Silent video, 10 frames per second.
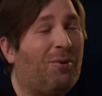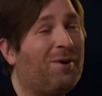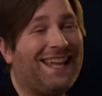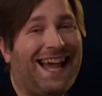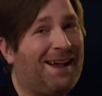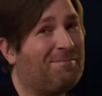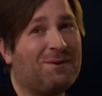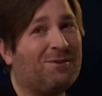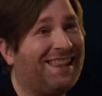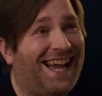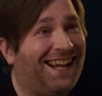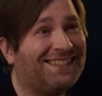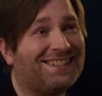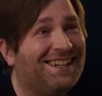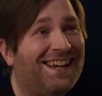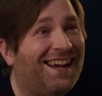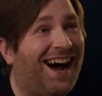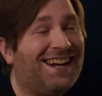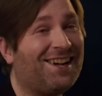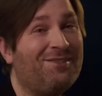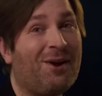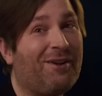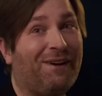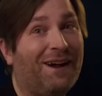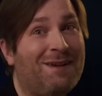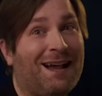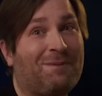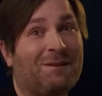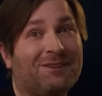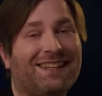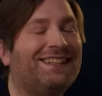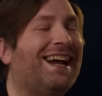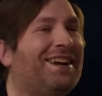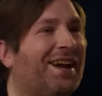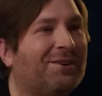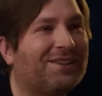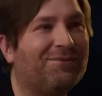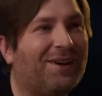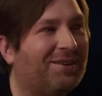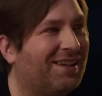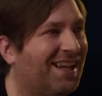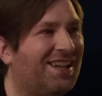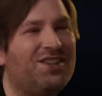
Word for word: Are we happy with that? I don't know if I'm happy with. No, no, you're fine.